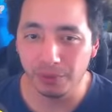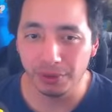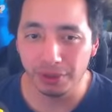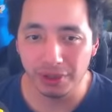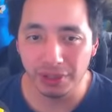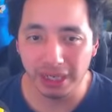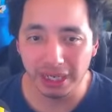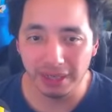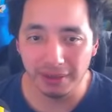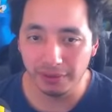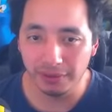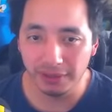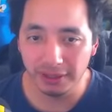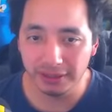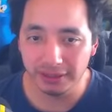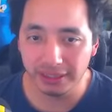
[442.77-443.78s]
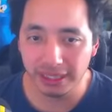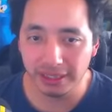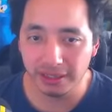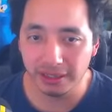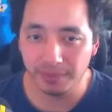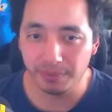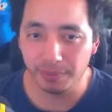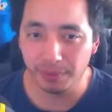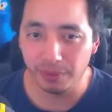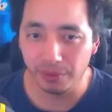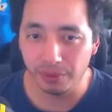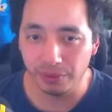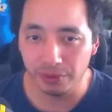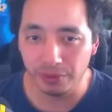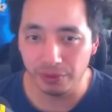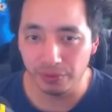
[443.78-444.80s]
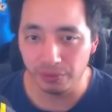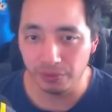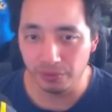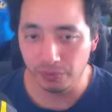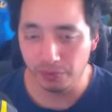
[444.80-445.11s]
whether you have this setup or you